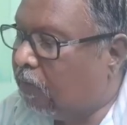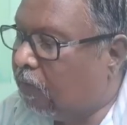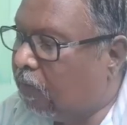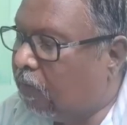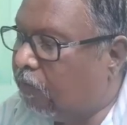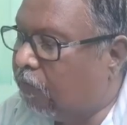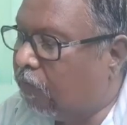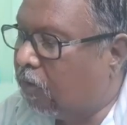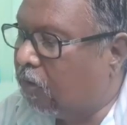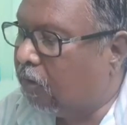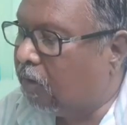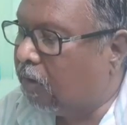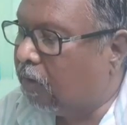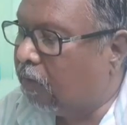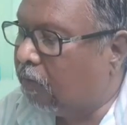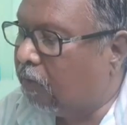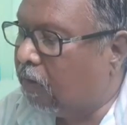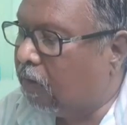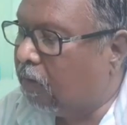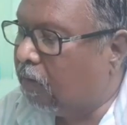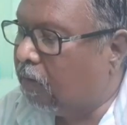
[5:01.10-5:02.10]

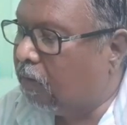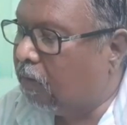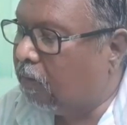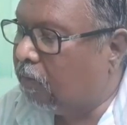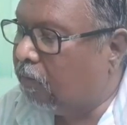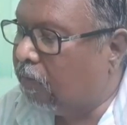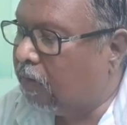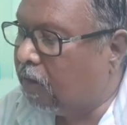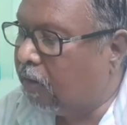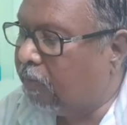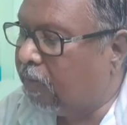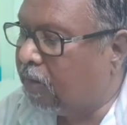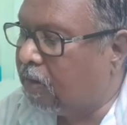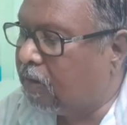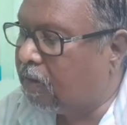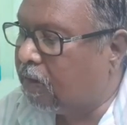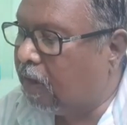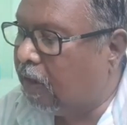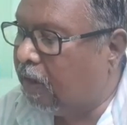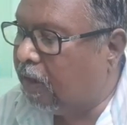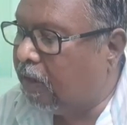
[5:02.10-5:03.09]
following vitamins
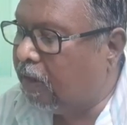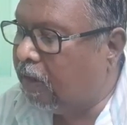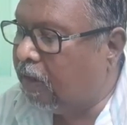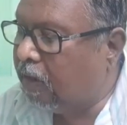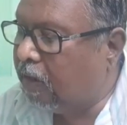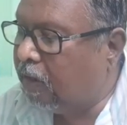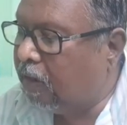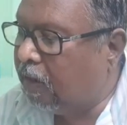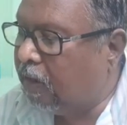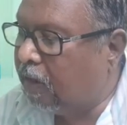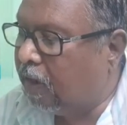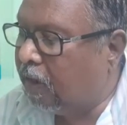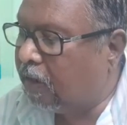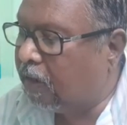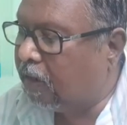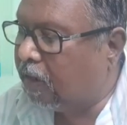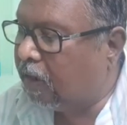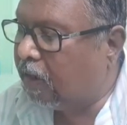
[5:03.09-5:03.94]
A, D, E and